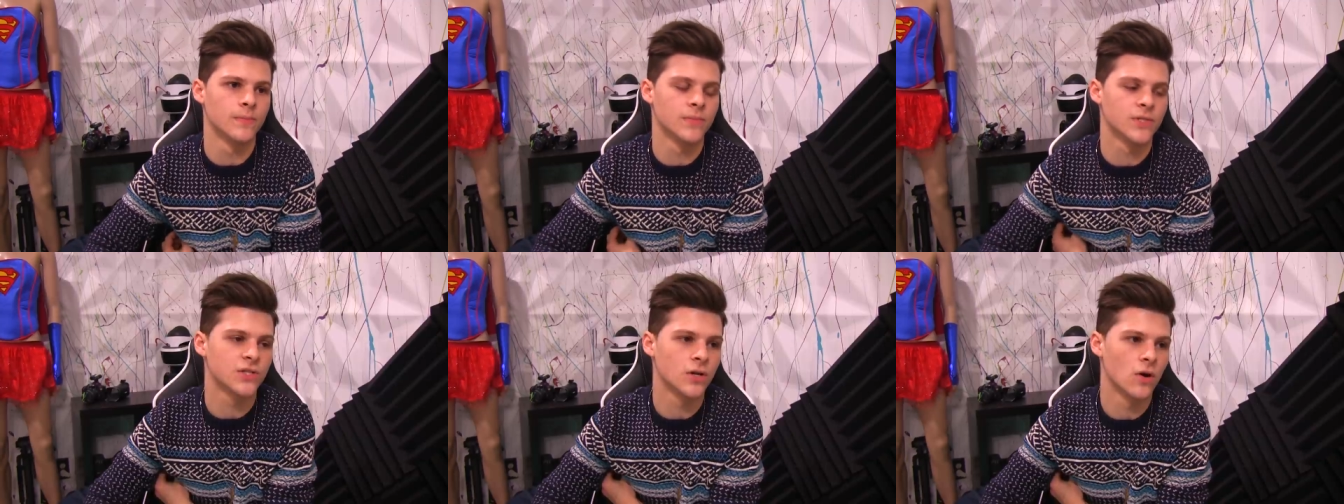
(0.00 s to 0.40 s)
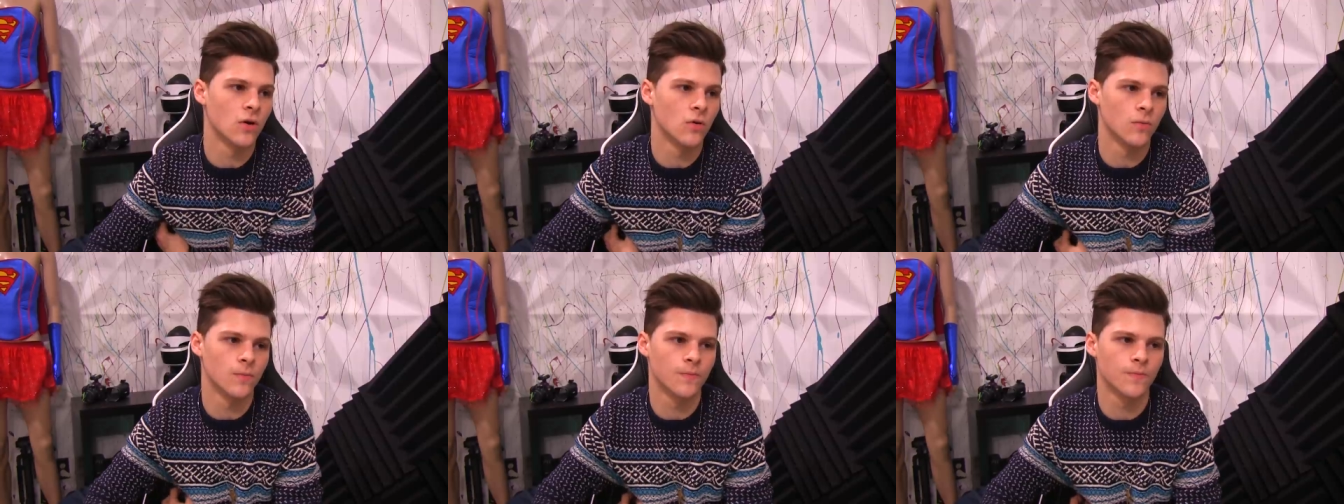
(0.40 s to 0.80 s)

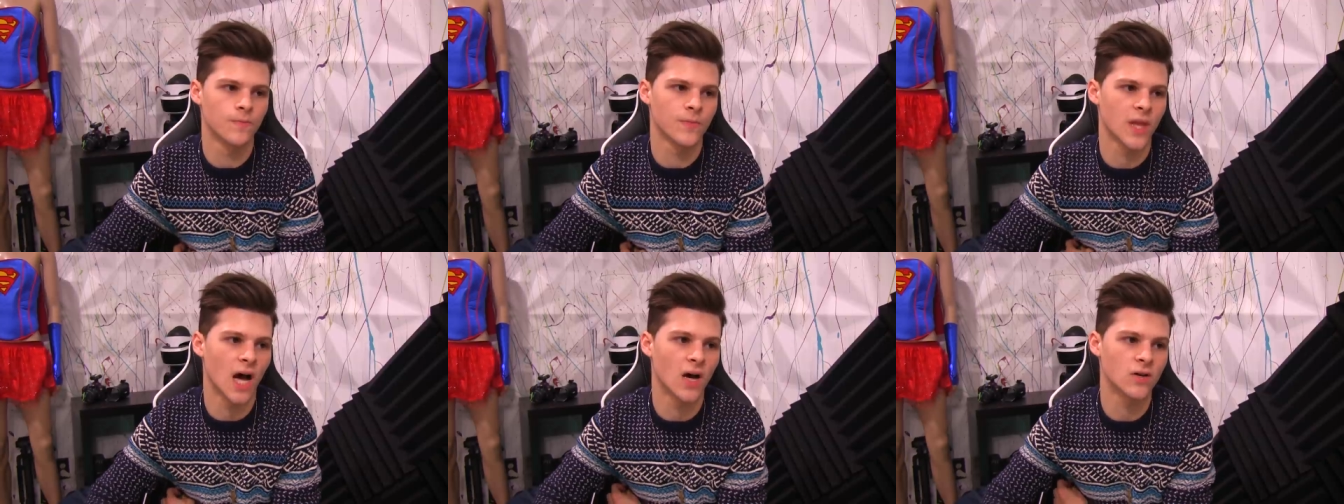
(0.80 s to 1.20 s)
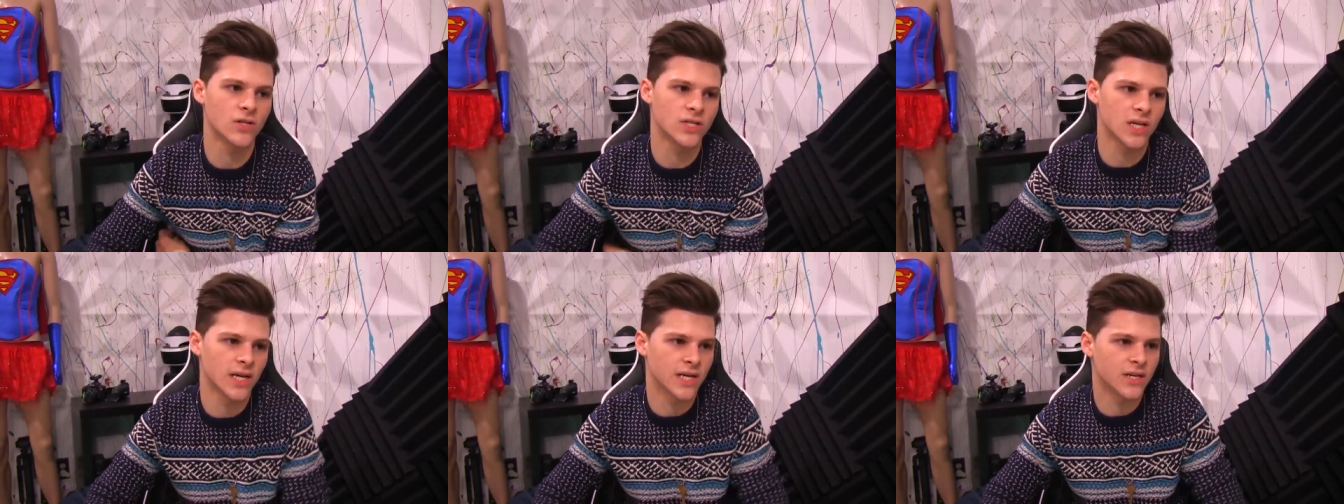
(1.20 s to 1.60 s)
so I
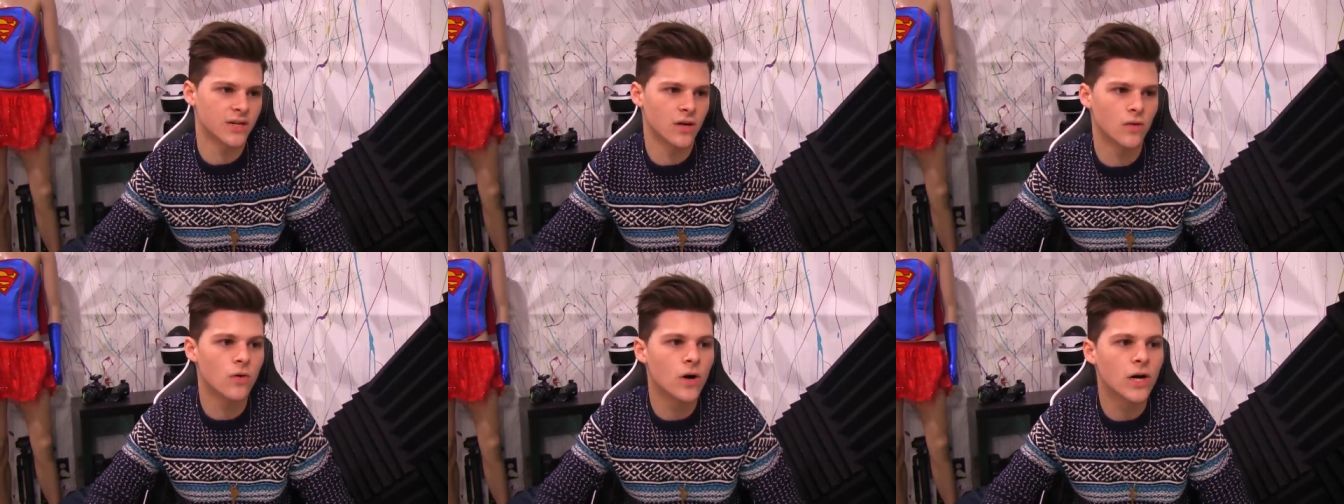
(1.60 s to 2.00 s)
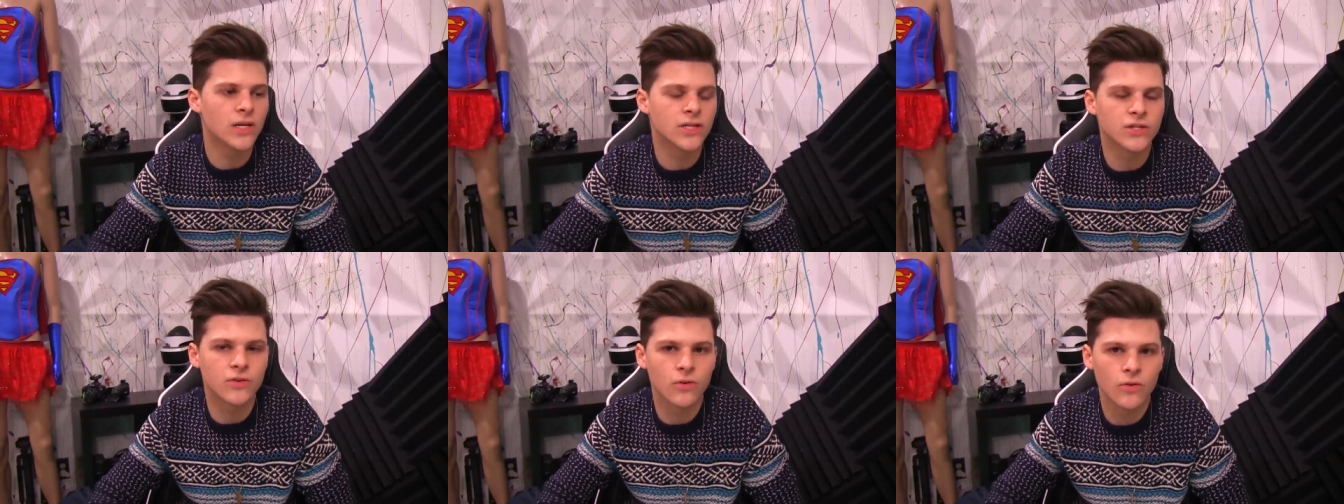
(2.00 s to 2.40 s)
was like, you know
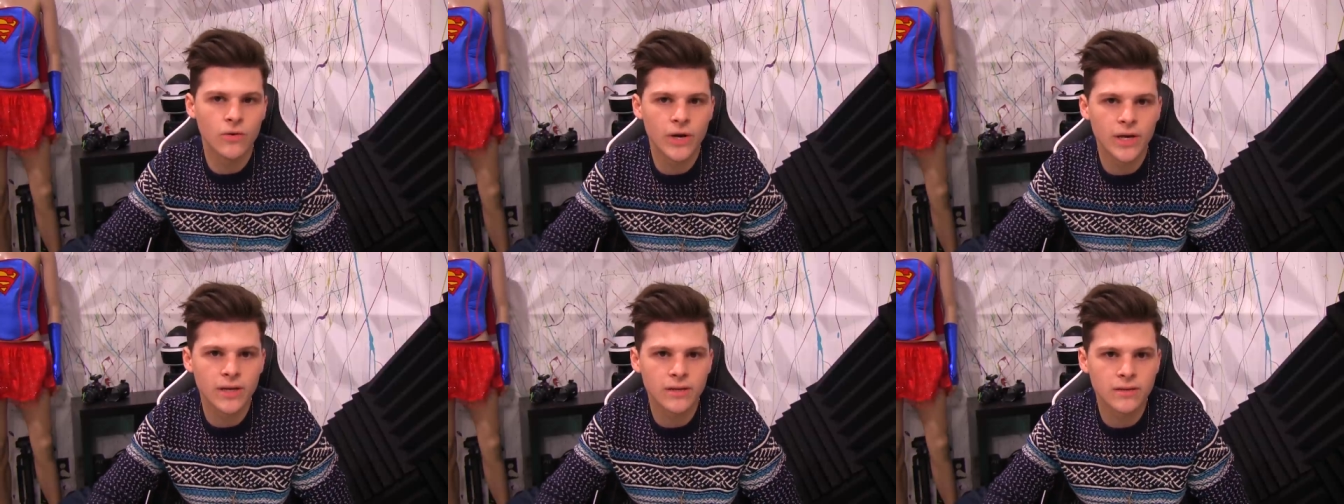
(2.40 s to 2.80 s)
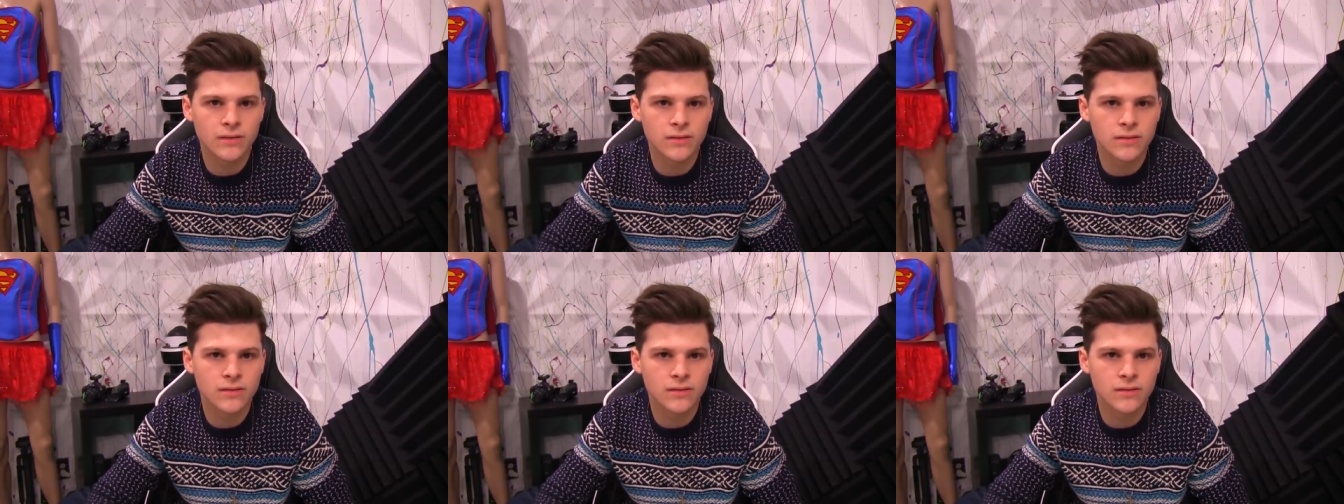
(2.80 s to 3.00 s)
what, screw it.